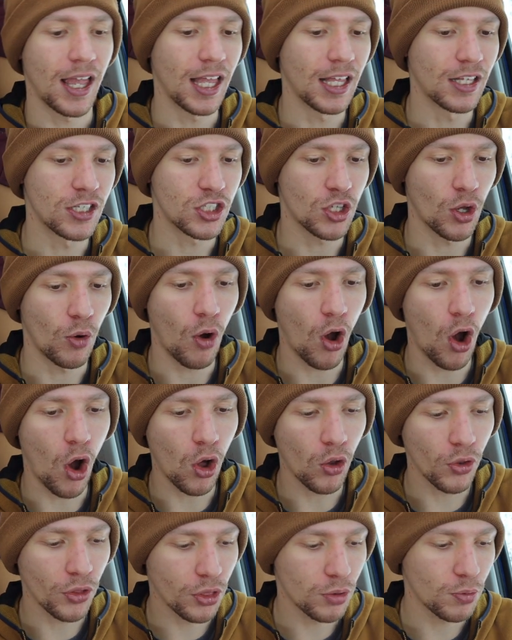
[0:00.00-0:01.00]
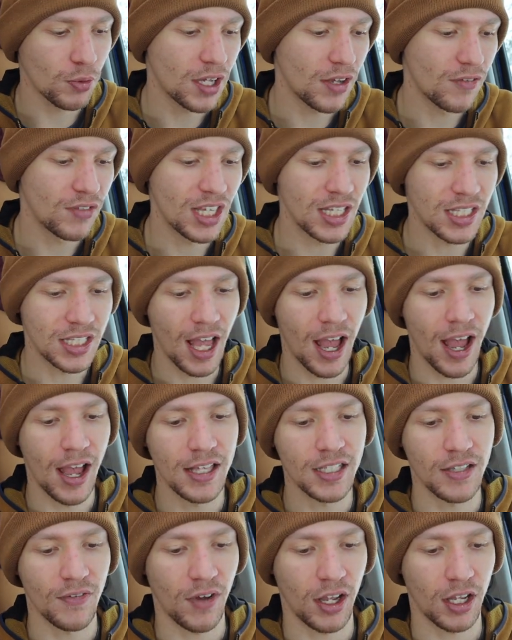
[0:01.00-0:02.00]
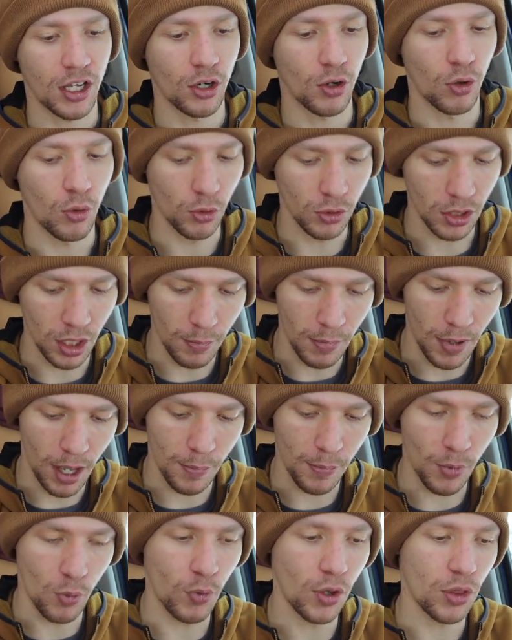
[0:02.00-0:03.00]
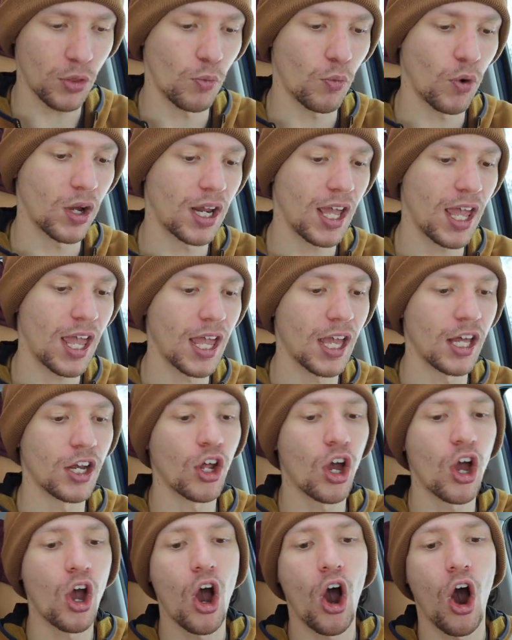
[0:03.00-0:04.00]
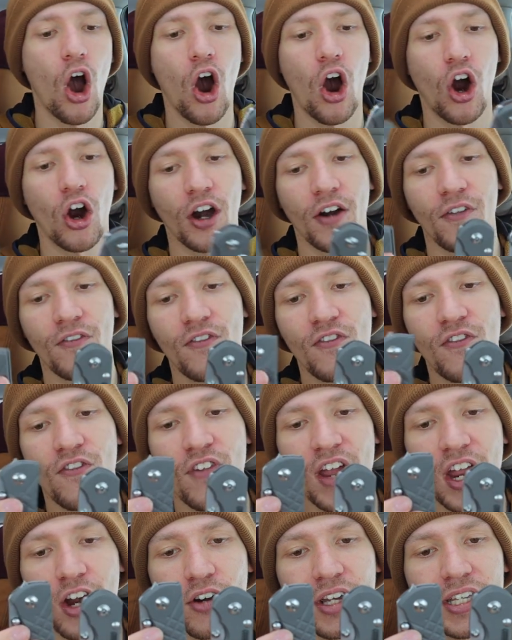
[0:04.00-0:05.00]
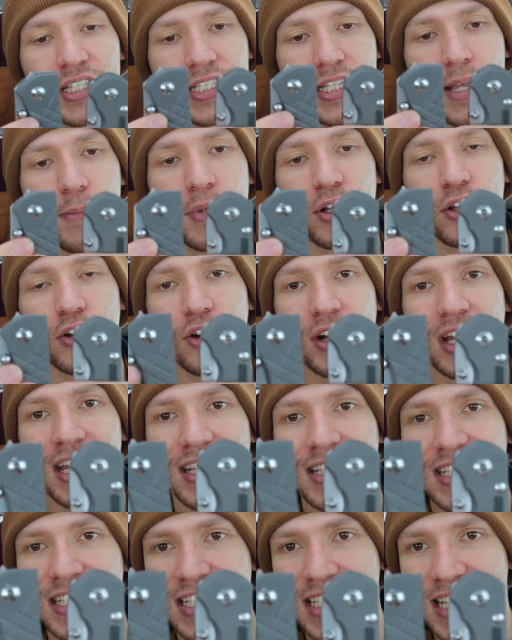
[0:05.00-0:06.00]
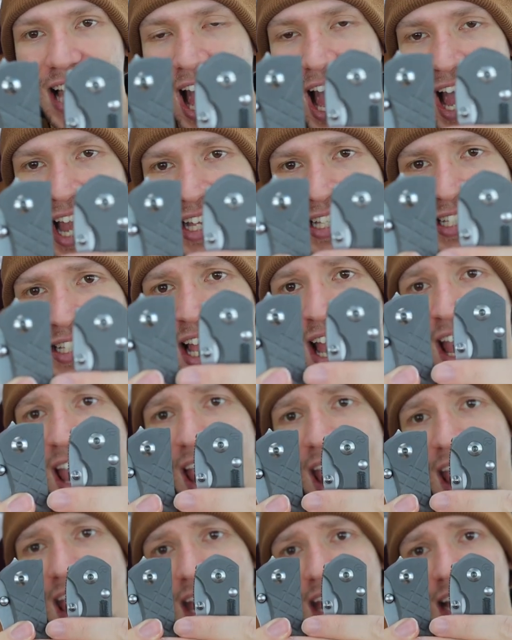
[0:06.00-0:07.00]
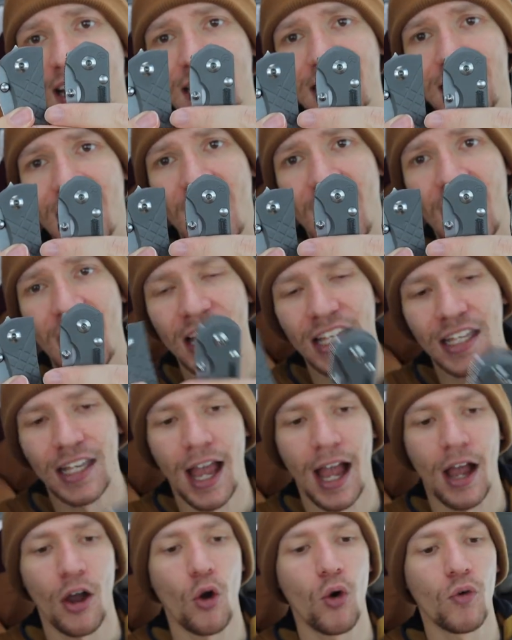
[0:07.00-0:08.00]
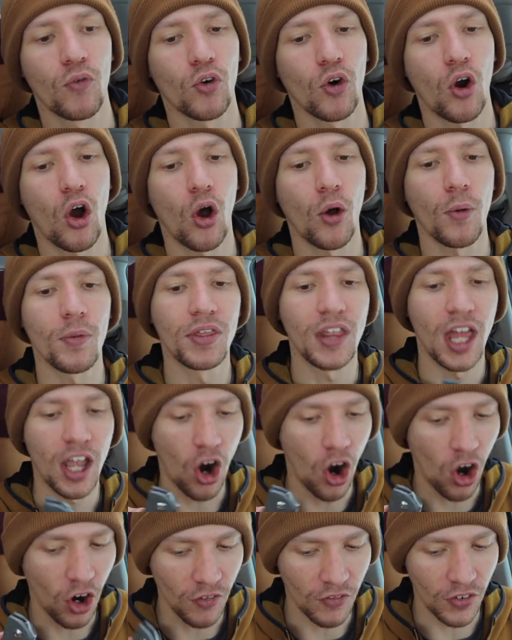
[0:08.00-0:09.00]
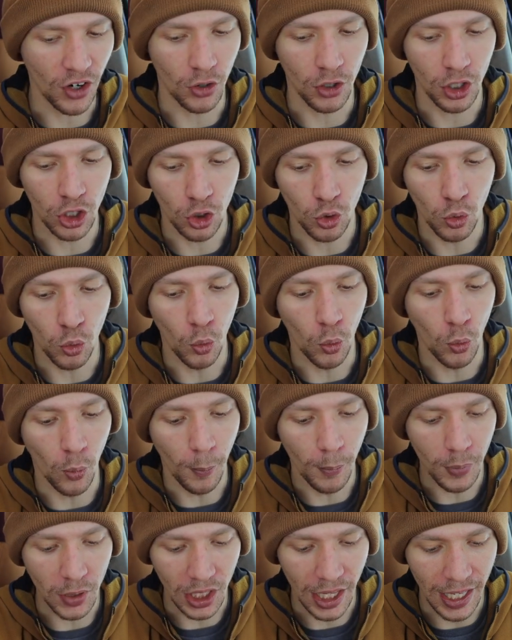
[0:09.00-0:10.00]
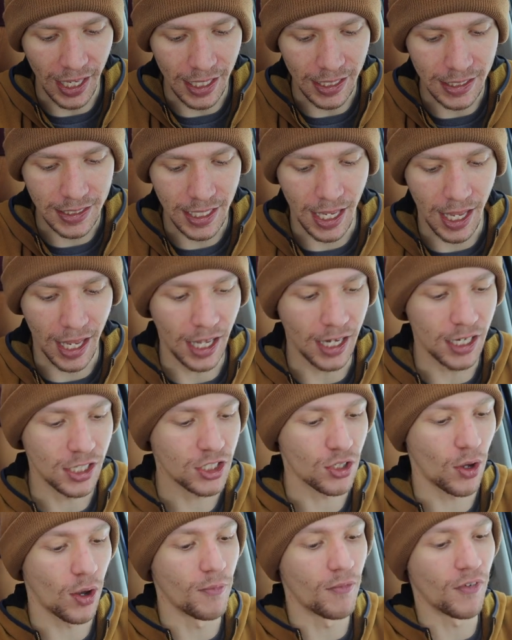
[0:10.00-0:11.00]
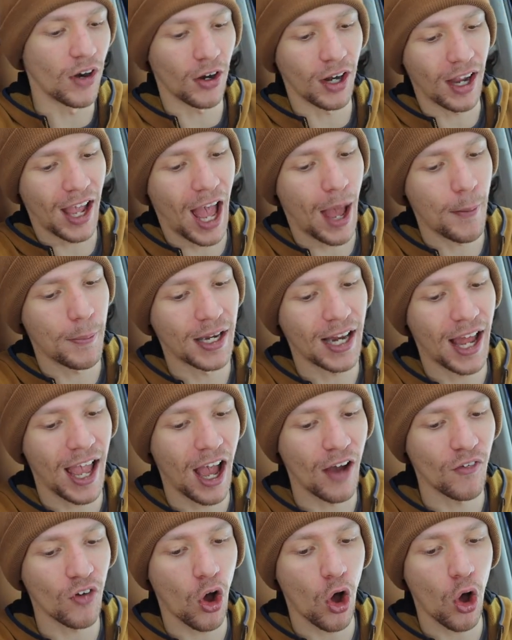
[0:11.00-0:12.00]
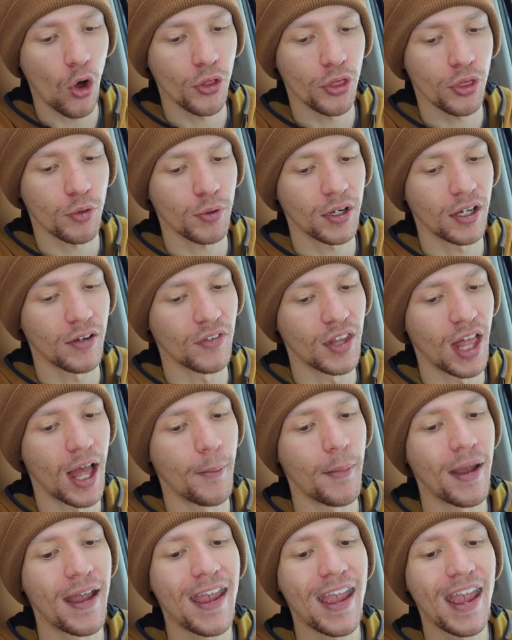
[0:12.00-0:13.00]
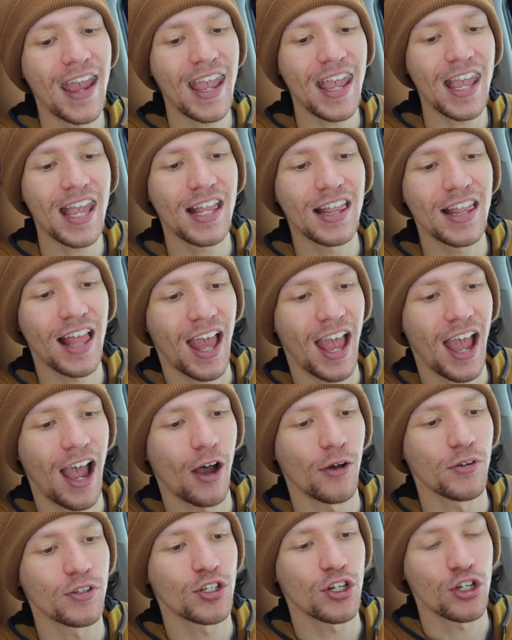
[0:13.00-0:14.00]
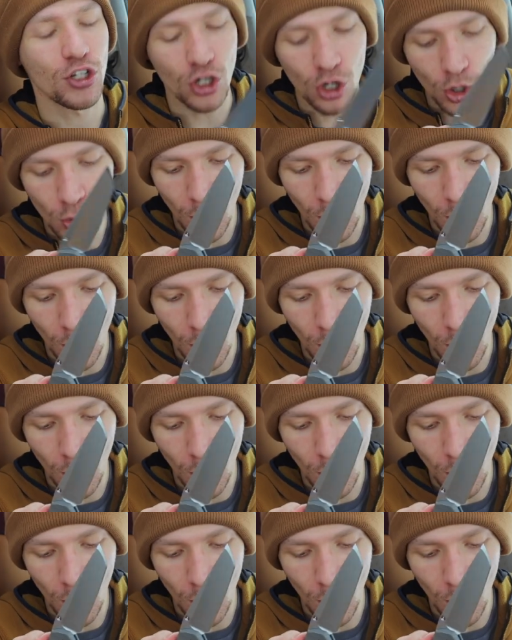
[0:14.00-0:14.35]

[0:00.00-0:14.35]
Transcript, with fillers: And so all three of these guys, if I can hold them up with one hand, are very similar in size. And uh, yeah, overall, they are very cool blades. And so I'm very happy to have all three of them in the house to